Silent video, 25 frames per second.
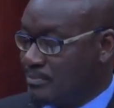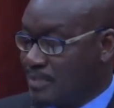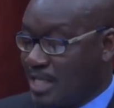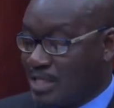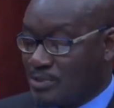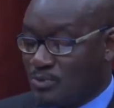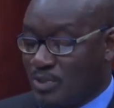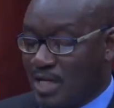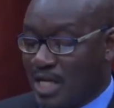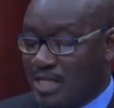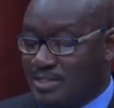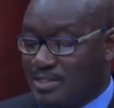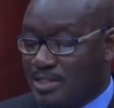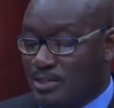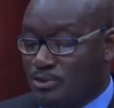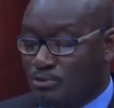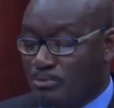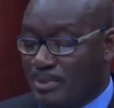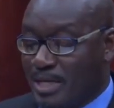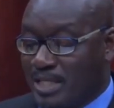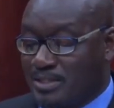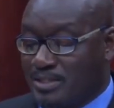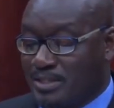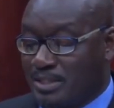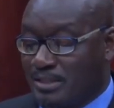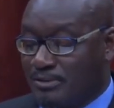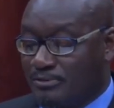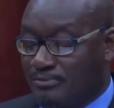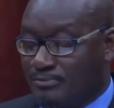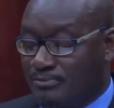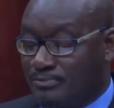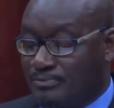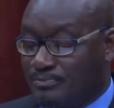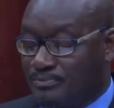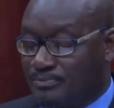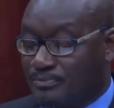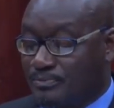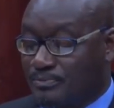That's what I say to myself.
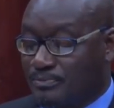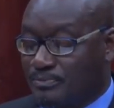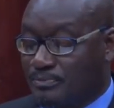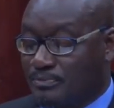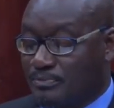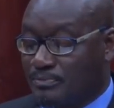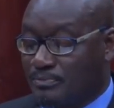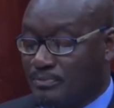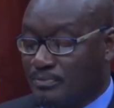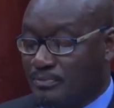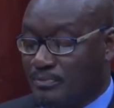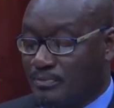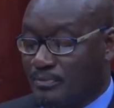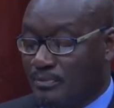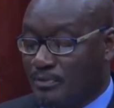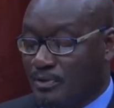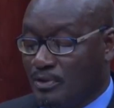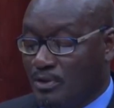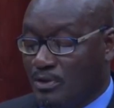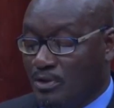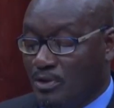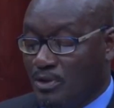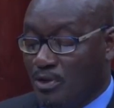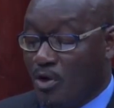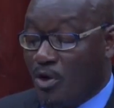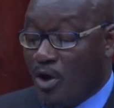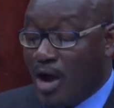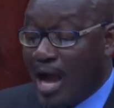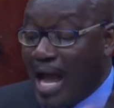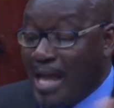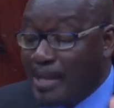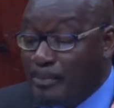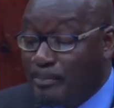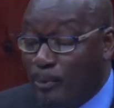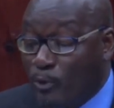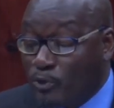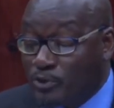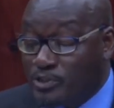Or
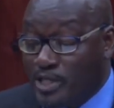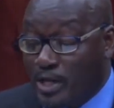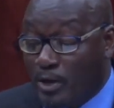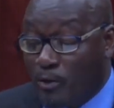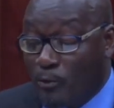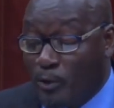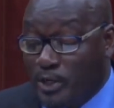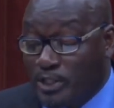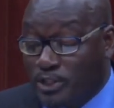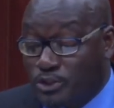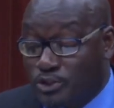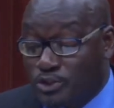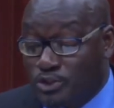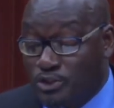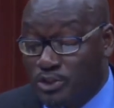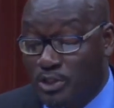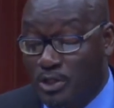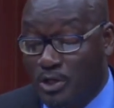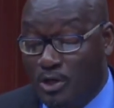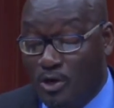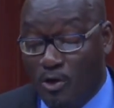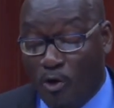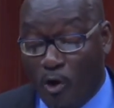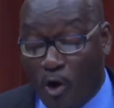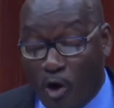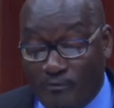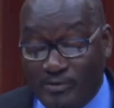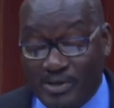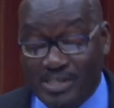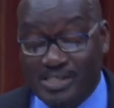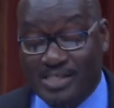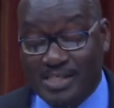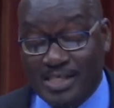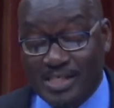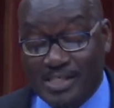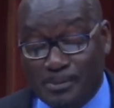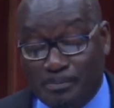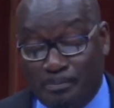Aibo Dear, which
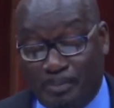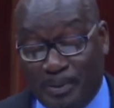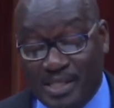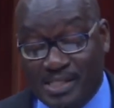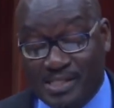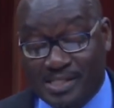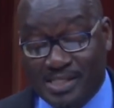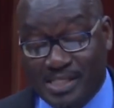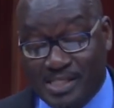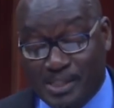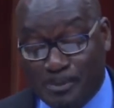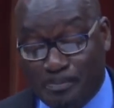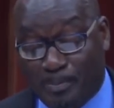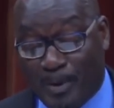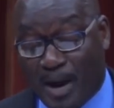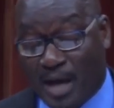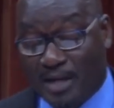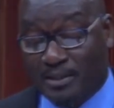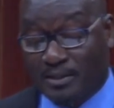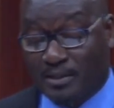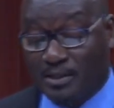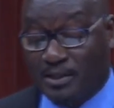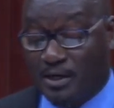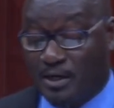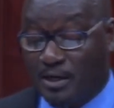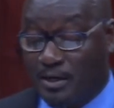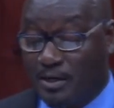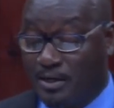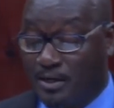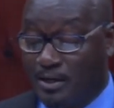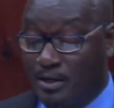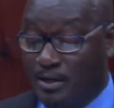overseas business partner